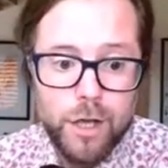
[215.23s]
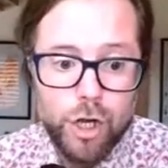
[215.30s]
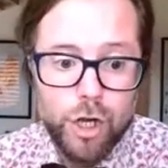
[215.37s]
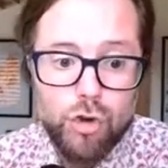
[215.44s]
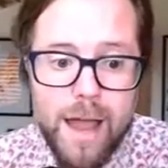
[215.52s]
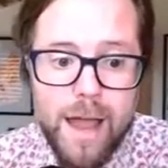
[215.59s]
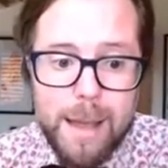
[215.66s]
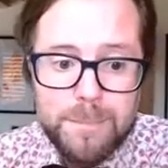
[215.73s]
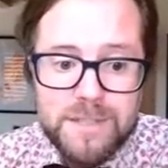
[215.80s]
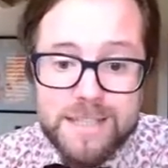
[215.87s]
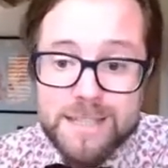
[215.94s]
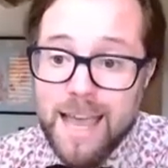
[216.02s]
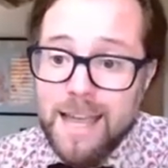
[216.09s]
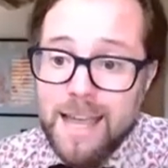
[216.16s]
Grape
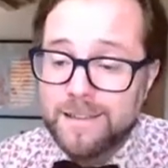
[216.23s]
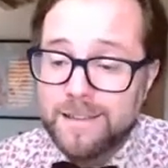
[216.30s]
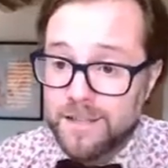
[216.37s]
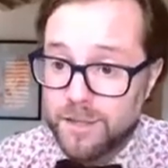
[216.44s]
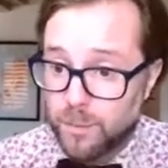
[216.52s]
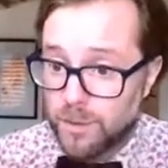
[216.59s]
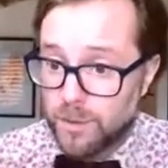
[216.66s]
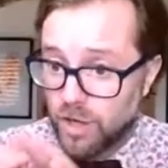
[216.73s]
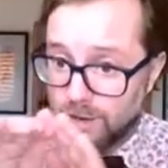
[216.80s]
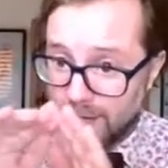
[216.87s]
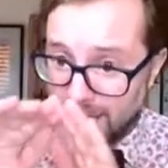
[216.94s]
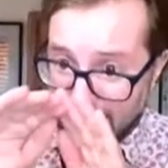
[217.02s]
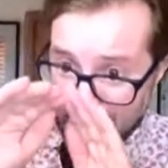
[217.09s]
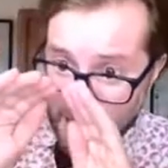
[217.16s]
skins, which are
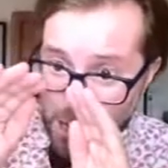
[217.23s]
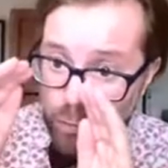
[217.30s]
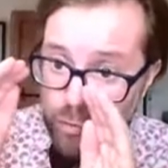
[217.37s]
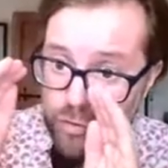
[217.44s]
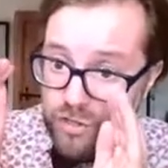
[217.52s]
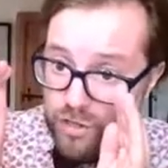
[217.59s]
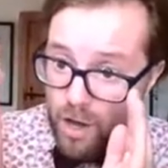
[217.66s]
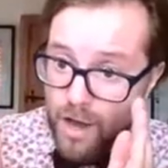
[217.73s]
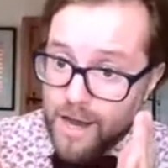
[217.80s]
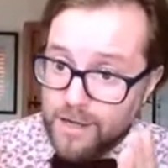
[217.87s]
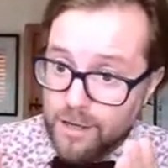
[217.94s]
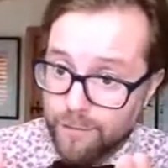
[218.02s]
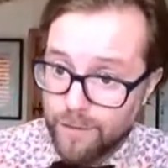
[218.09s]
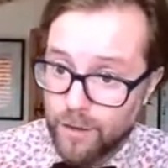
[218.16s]
the
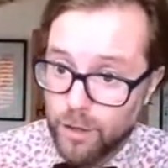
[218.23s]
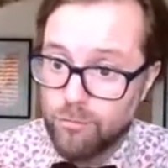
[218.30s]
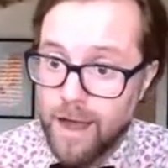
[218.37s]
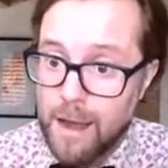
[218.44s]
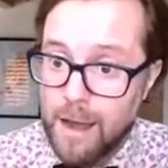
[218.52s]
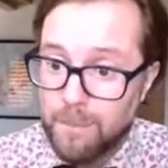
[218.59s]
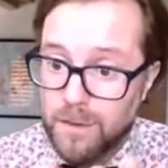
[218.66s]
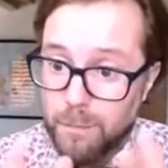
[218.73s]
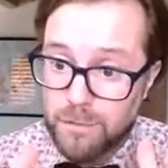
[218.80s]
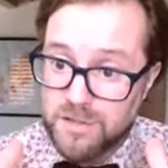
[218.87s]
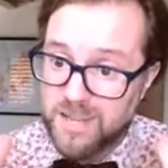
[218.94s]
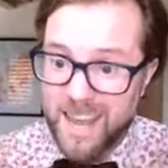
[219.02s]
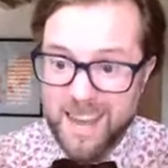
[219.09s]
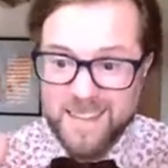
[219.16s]
outside of the grape that
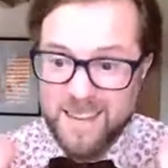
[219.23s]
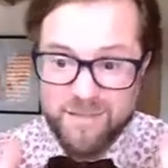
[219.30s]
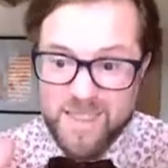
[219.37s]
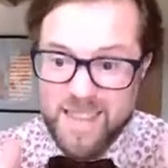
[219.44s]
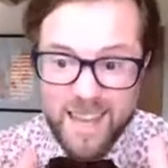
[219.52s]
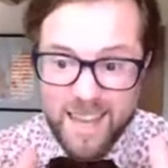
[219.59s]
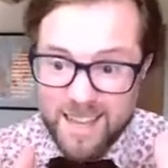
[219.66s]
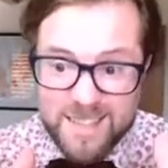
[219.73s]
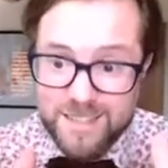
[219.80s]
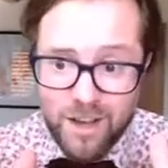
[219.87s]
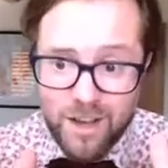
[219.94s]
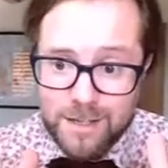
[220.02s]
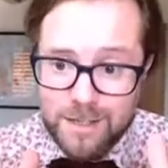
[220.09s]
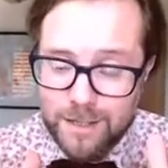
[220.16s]
protects everything
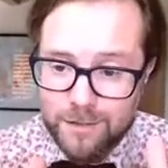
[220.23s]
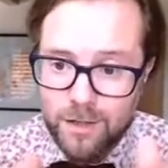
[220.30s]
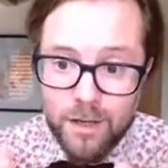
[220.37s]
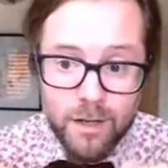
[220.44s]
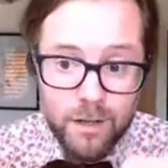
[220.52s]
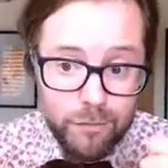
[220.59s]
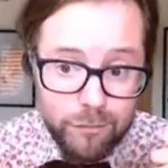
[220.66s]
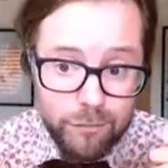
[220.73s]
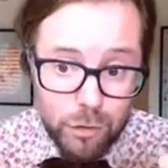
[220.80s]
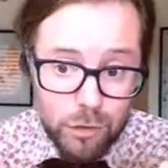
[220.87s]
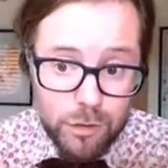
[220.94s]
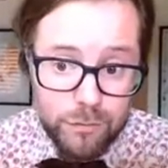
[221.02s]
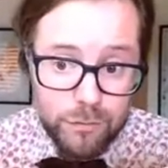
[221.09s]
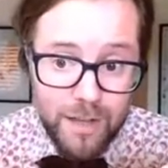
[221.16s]
inside it,
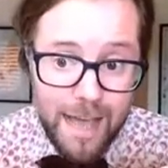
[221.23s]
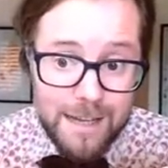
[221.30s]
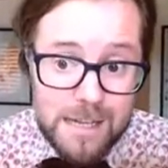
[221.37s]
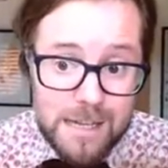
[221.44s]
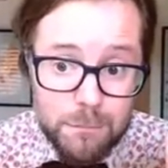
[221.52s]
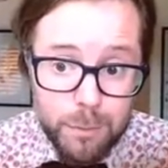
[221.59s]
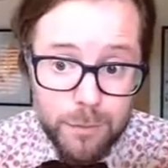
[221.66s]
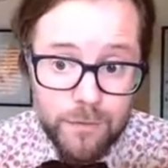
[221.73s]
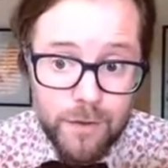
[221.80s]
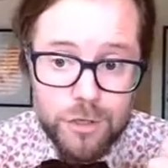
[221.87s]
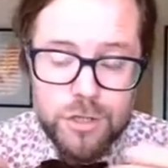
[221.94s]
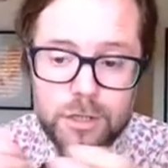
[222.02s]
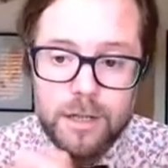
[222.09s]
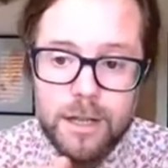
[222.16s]
full of tannin
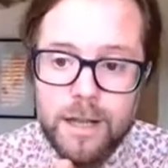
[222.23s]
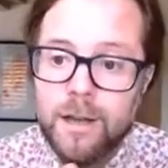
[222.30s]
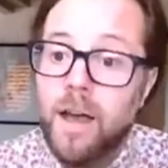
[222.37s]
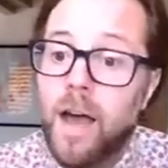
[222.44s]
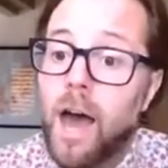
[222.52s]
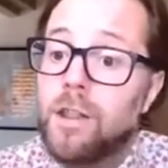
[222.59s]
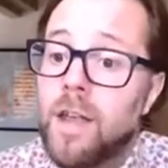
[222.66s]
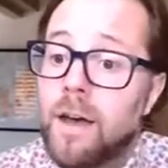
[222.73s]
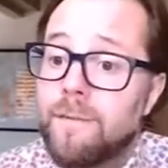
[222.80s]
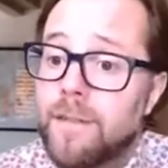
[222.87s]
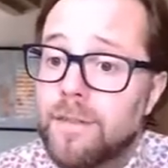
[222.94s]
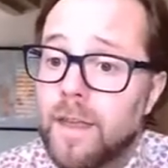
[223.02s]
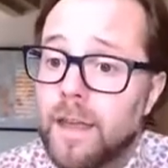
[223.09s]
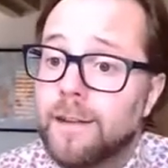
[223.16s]
potentially.
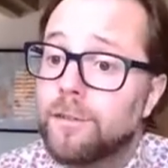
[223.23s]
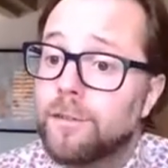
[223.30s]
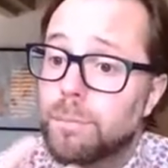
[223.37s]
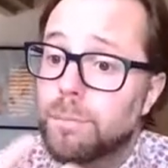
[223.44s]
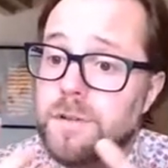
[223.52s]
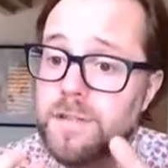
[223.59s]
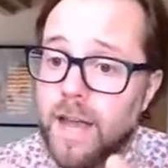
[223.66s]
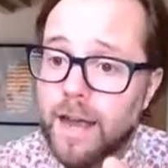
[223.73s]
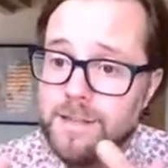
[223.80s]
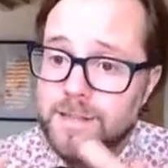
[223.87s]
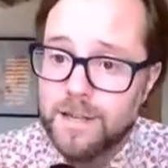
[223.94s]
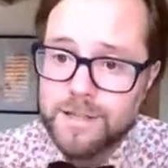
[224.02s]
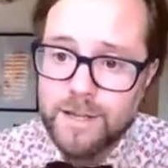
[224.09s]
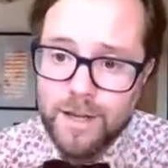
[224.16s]
Another thing to
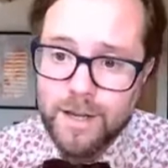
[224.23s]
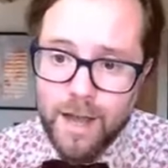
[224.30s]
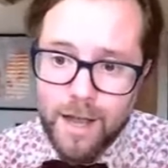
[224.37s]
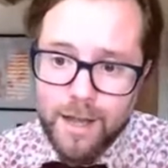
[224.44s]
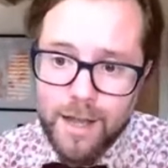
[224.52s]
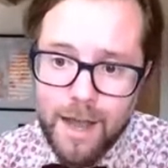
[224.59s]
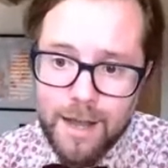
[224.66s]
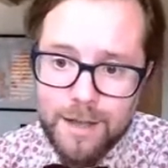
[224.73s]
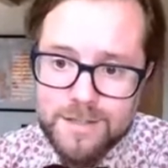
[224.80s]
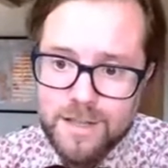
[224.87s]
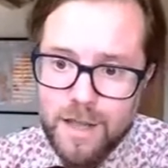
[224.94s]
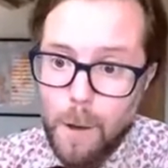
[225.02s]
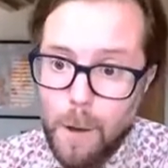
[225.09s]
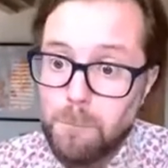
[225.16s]
protect it
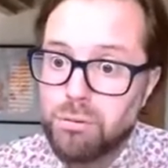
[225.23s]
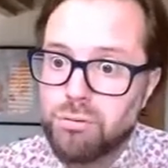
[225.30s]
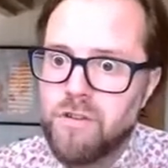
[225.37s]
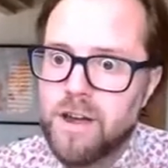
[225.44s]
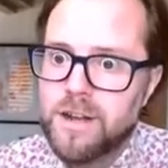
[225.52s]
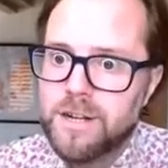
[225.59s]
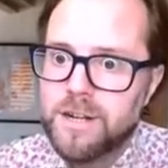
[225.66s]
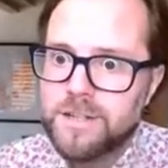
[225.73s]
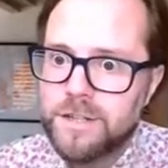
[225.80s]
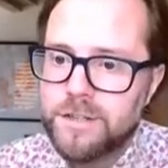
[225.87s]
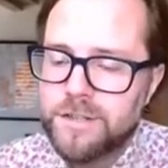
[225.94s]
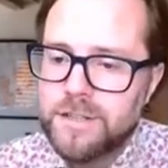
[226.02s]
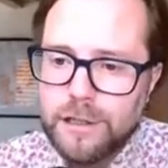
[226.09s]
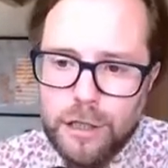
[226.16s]
against
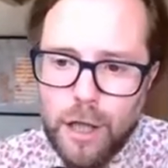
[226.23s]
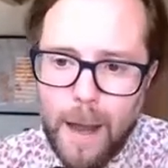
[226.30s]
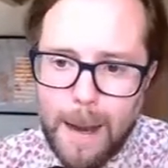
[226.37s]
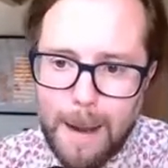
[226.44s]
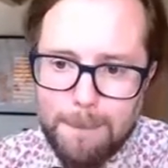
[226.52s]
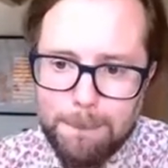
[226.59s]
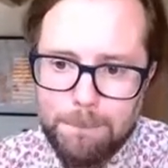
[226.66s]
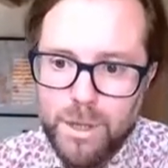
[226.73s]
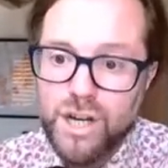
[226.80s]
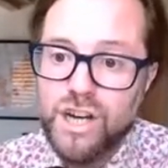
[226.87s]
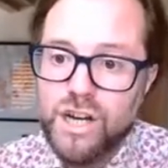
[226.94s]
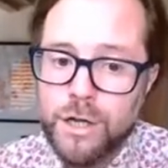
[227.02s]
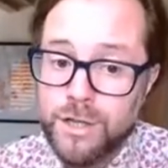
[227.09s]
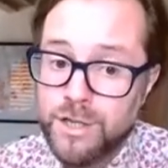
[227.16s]
predators like
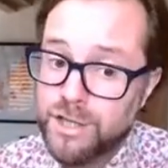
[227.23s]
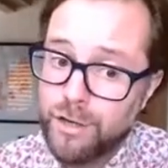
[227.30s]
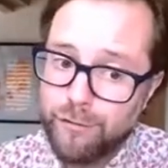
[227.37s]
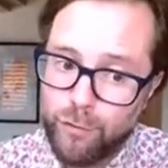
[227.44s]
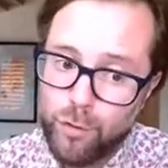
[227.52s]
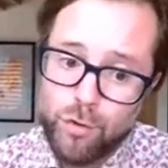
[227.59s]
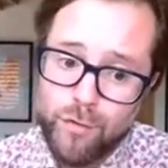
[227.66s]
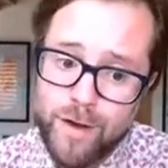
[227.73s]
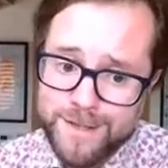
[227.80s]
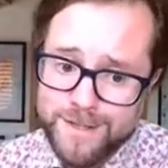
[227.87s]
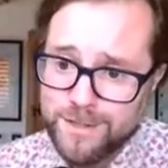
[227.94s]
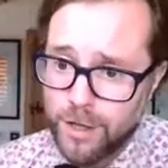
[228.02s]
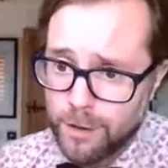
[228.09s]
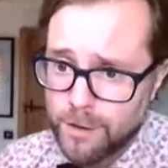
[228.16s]
birds, for
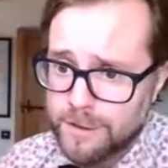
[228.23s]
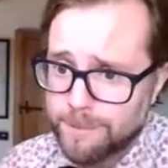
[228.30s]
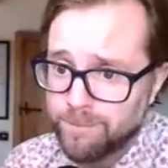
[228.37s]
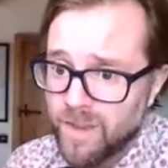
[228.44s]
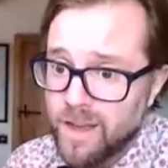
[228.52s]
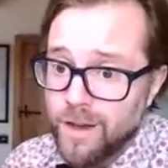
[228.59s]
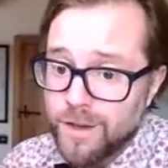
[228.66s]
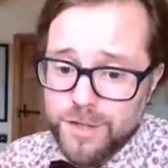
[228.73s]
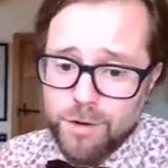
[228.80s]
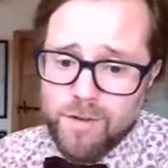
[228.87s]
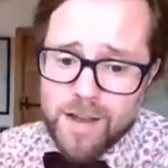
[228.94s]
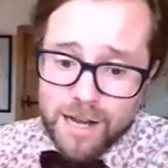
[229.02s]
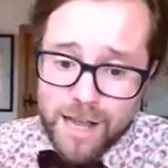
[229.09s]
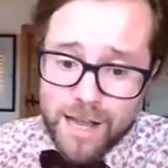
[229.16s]
instance. So,
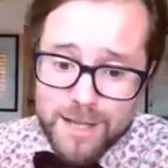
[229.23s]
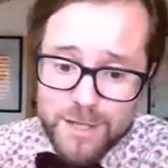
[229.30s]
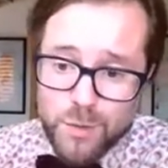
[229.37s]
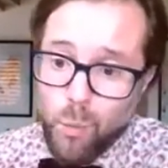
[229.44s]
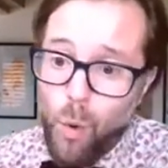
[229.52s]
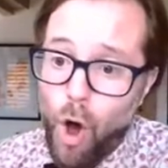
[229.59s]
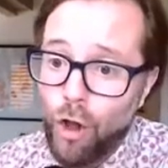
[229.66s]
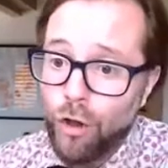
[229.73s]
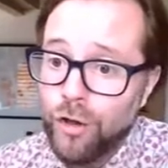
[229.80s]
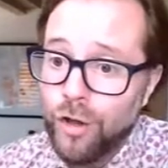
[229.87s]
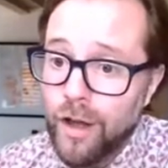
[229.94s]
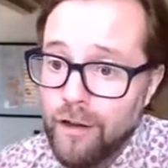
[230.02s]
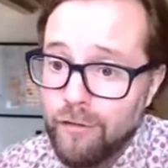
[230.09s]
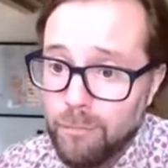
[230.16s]
really, it's one
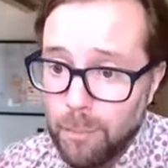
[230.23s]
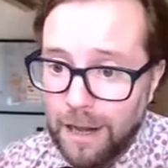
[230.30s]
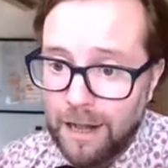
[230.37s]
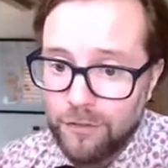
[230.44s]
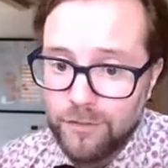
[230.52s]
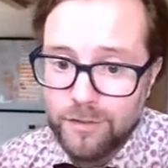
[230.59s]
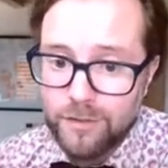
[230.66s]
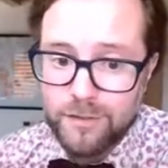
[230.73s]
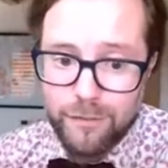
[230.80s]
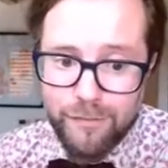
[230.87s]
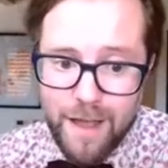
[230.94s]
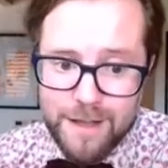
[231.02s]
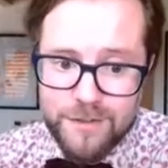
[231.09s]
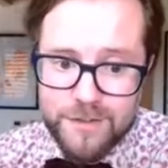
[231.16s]
of plant
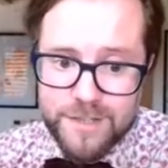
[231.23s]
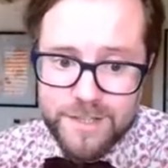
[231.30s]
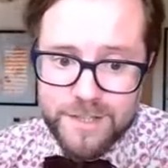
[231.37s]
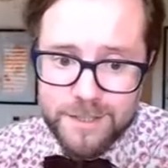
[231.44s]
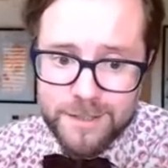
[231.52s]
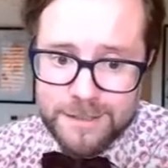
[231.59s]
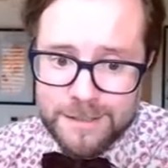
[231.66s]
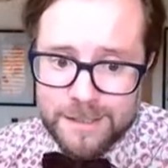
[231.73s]
defense.